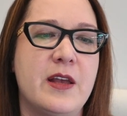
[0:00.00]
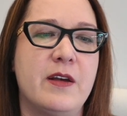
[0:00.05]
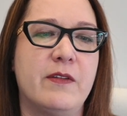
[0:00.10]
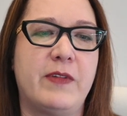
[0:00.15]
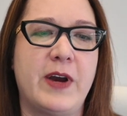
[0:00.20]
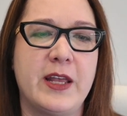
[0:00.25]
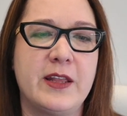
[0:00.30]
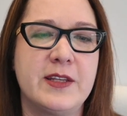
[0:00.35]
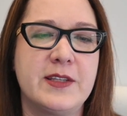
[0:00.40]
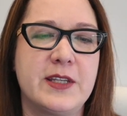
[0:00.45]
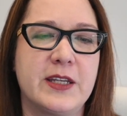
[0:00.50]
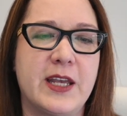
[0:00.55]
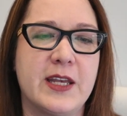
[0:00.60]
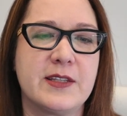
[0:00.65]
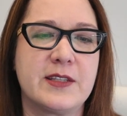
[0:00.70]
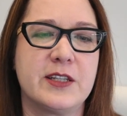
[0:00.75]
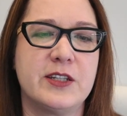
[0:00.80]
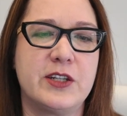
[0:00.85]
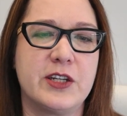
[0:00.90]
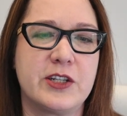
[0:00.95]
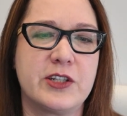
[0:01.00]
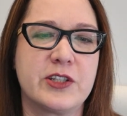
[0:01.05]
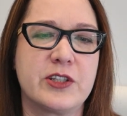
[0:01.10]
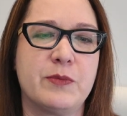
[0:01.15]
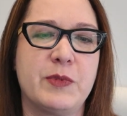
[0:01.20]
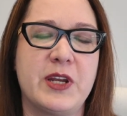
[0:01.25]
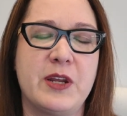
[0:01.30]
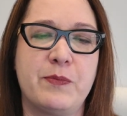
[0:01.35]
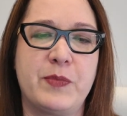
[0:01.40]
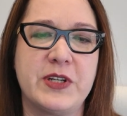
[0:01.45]
Violence against Indigenous
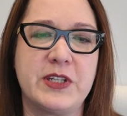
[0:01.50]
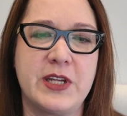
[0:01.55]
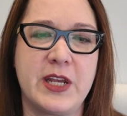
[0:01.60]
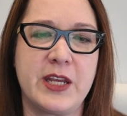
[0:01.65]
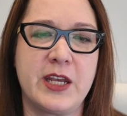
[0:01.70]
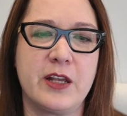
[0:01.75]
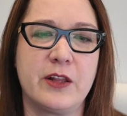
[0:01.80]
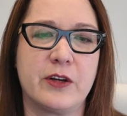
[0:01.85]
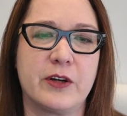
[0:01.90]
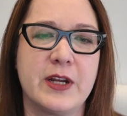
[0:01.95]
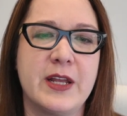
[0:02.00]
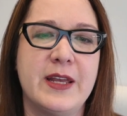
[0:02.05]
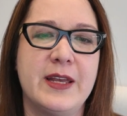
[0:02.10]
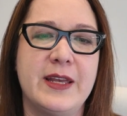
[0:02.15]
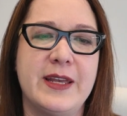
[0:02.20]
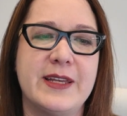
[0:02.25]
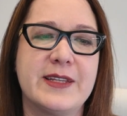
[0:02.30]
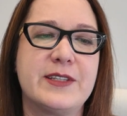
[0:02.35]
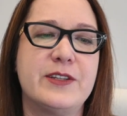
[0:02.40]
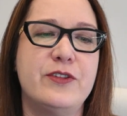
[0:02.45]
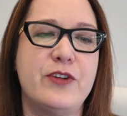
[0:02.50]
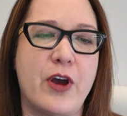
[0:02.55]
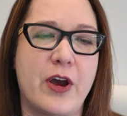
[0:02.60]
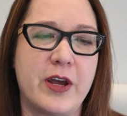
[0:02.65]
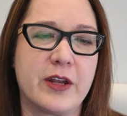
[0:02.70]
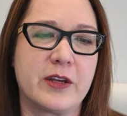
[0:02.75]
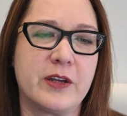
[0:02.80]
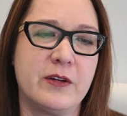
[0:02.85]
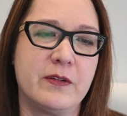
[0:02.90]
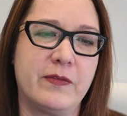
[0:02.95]
women in particular is
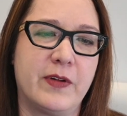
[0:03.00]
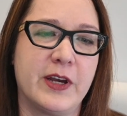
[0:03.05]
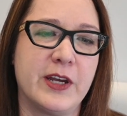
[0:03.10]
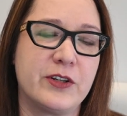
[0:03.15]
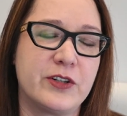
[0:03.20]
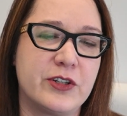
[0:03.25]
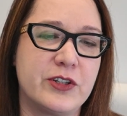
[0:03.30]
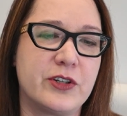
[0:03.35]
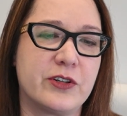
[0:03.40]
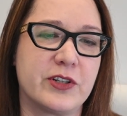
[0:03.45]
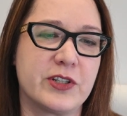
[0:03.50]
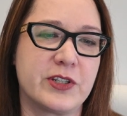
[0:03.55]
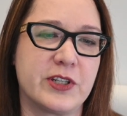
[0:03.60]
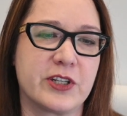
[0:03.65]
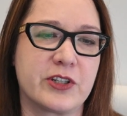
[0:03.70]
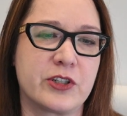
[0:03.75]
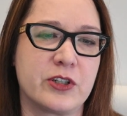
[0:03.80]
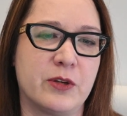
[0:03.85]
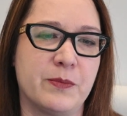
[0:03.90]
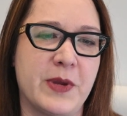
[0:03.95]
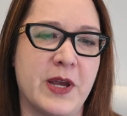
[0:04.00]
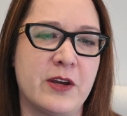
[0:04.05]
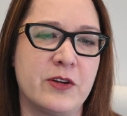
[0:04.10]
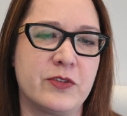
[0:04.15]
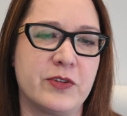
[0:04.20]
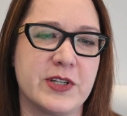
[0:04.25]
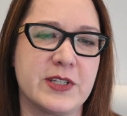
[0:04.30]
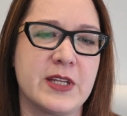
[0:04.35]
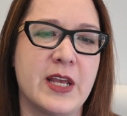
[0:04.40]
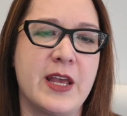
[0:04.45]
not confined to jurisdictional
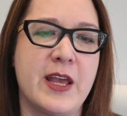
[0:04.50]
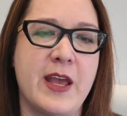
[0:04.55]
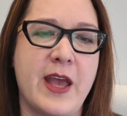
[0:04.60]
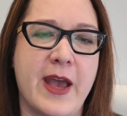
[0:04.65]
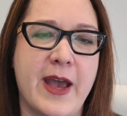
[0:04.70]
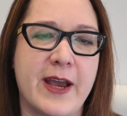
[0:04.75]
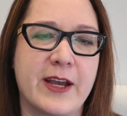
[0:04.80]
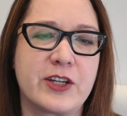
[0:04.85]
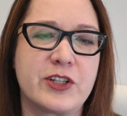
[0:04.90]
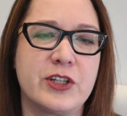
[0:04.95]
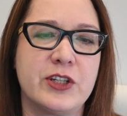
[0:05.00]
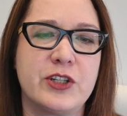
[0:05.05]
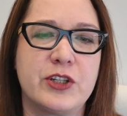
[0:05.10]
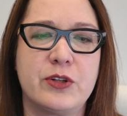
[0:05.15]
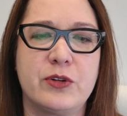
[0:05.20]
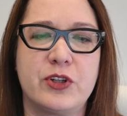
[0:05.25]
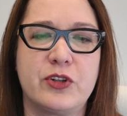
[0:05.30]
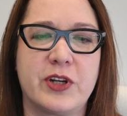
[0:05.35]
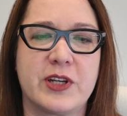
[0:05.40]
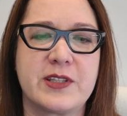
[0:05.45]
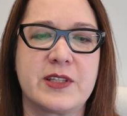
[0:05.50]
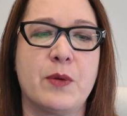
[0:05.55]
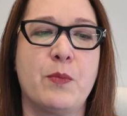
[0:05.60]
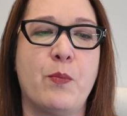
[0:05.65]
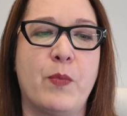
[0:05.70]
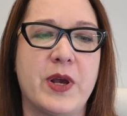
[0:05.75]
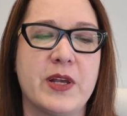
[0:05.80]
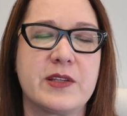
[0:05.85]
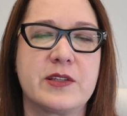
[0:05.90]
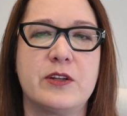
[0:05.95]
boundaries. Action to address them
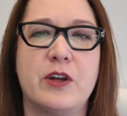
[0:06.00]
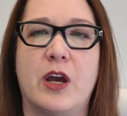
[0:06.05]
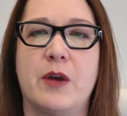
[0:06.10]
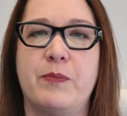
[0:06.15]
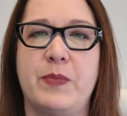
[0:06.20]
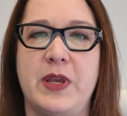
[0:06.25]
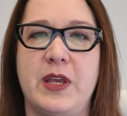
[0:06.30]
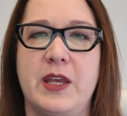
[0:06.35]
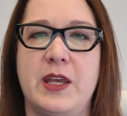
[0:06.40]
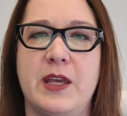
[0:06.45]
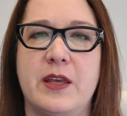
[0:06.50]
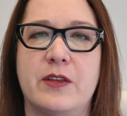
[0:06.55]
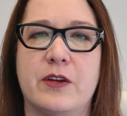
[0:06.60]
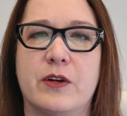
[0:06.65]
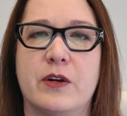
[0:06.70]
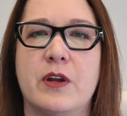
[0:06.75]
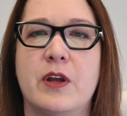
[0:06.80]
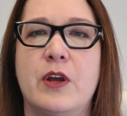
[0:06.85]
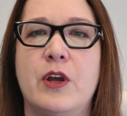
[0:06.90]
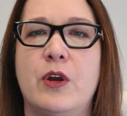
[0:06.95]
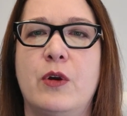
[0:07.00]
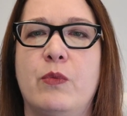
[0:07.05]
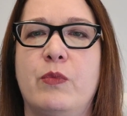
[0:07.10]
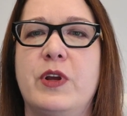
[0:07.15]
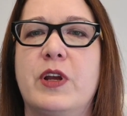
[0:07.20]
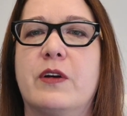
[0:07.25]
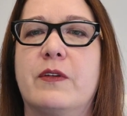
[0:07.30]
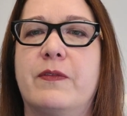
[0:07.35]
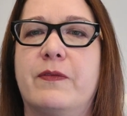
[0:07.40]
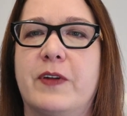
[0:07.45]
must not be either.
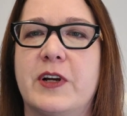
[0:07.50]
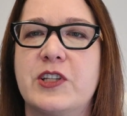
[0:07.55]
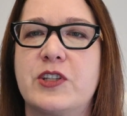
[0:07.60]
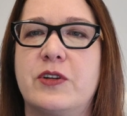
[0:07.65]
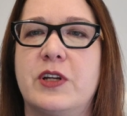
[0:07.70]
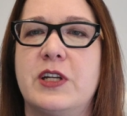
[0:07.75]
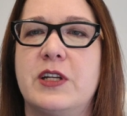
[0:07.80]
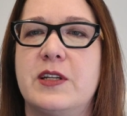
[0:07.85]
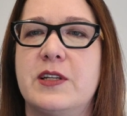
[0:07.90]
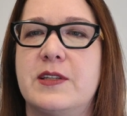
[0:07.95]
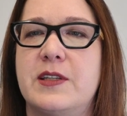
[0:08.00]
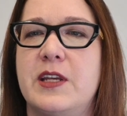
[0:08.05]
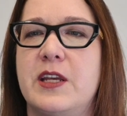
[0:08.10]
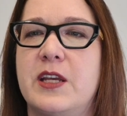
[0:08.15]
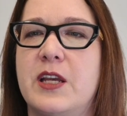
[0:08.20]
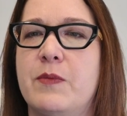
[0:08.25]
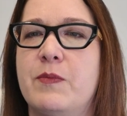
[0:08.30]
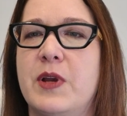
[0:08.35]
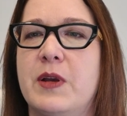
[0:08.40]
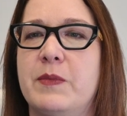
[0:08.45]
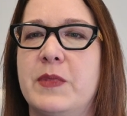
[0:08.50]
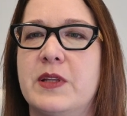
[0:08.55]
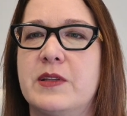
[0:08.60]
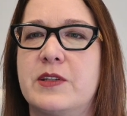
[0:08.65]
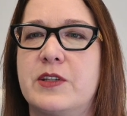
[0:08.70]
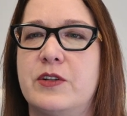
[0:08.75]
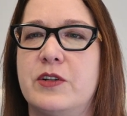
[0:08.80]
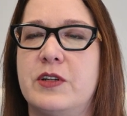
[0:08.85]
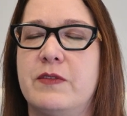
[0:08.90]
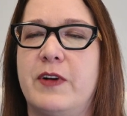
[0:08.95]
We are frustrated to see
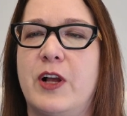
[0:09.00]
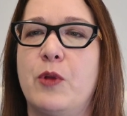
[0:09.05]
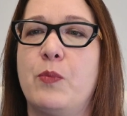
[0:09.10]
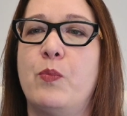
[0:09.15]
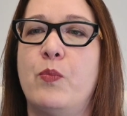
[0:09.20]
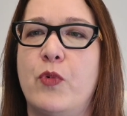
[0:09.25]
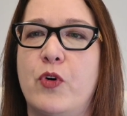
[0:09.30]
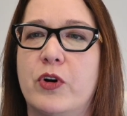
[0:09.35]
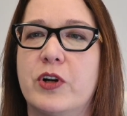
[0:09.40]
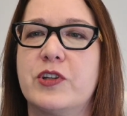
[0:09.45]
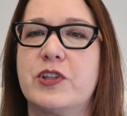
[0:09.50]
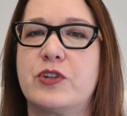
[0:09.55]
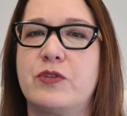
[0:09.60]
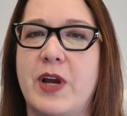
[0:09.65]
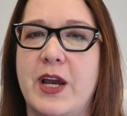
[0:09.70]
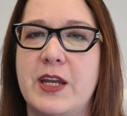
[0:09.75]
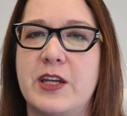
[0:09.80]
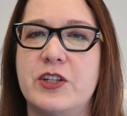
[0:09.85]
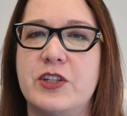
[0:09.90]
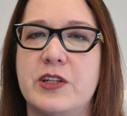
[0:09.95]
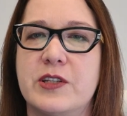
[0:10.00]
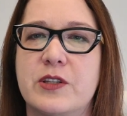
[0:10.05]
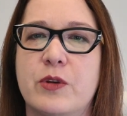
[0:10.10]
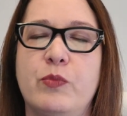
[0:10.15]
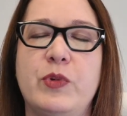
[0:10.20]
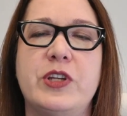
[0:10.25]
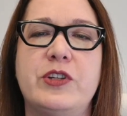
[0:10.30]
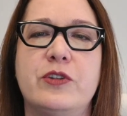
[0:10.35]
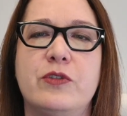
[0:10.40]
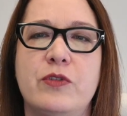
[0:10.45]
commitments to develop more strategies.
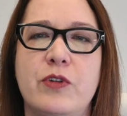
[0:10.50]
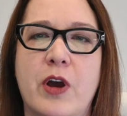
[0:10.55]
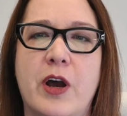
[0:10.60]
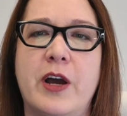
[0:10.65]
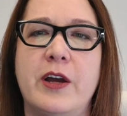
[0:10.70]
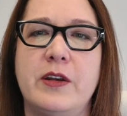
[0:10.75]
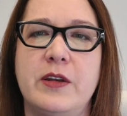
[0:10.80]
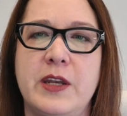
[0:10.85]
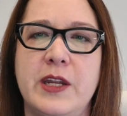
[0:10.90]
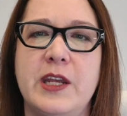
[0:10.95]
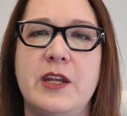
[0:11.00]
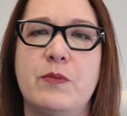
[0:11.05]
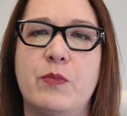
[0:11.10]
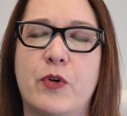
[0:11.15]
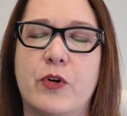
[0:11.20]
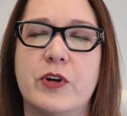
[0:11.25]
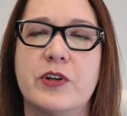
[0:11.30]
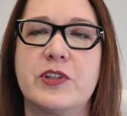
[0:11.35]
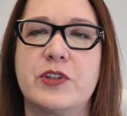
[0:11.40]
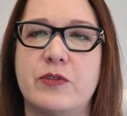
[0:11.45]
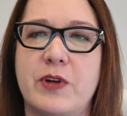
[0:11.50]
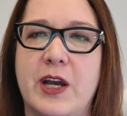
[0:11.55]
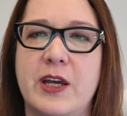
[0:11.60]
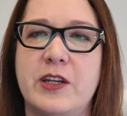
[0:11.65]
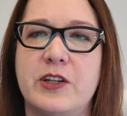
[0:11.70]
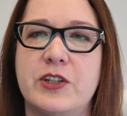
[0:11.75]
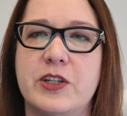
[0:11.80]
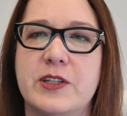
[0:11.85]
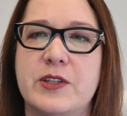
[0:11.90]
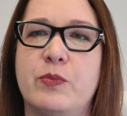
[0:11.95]
We do not need more
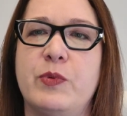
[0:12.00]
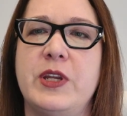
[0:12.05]
strategies.